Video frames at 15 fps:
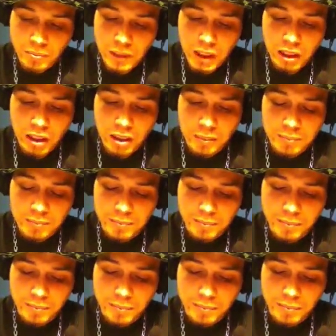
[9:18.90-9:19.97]

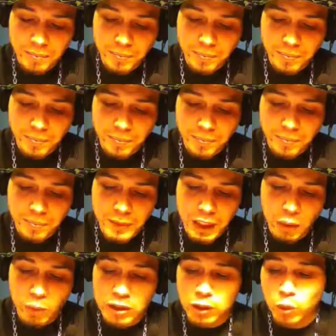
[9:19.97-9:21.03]

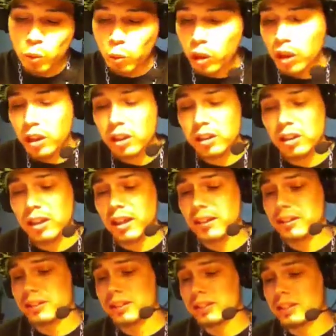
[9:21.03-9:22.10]
I went to work,
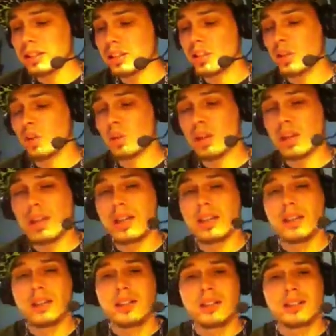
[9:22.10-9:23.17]
and
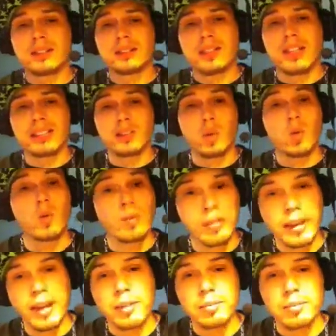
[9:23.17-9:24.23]
I told
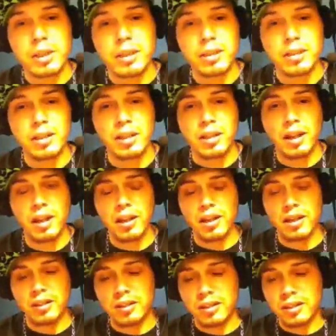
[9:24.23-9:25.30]
them,
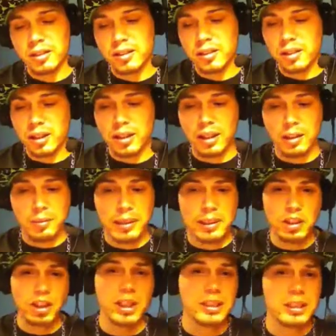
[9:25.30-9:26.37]
and they gave me a
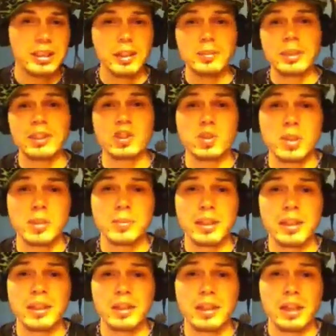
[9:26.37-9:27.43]
chance to send me
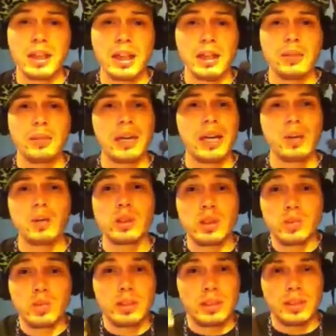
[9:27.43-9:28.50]
treatment, but I
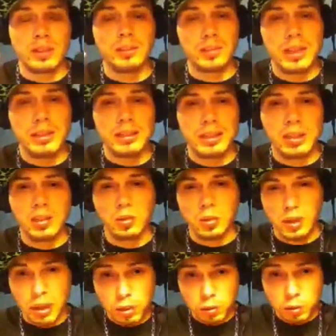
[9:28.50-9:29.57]
wasn't really in the mindset
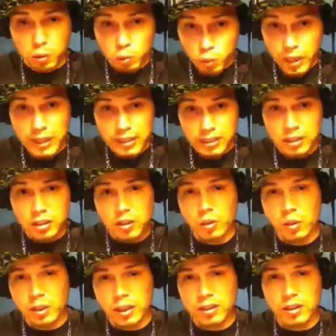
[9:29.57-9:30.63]
where I was ready to
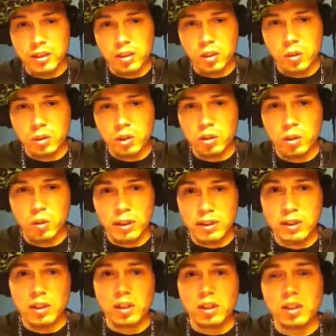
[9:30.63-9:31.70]
quit, So it
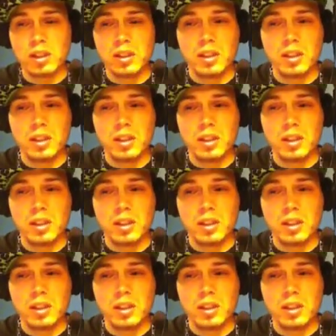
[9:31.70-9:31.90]
took